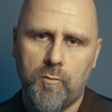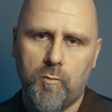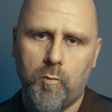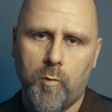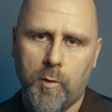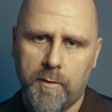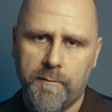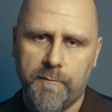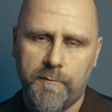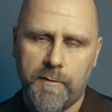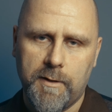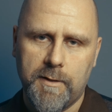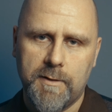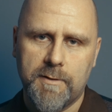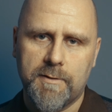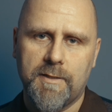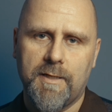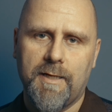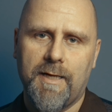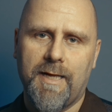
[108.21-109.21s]
one of
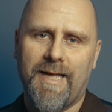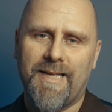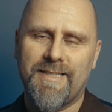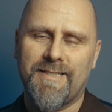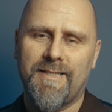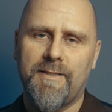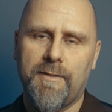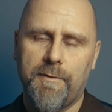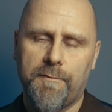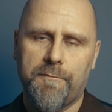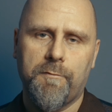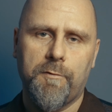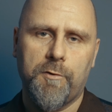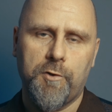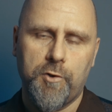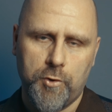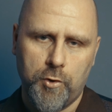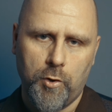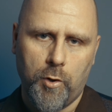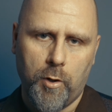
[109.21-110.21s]
these has a
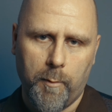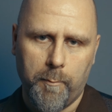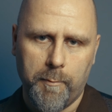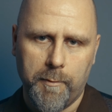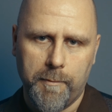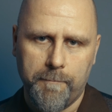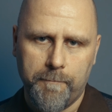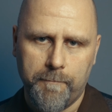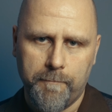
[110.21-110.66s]
different job.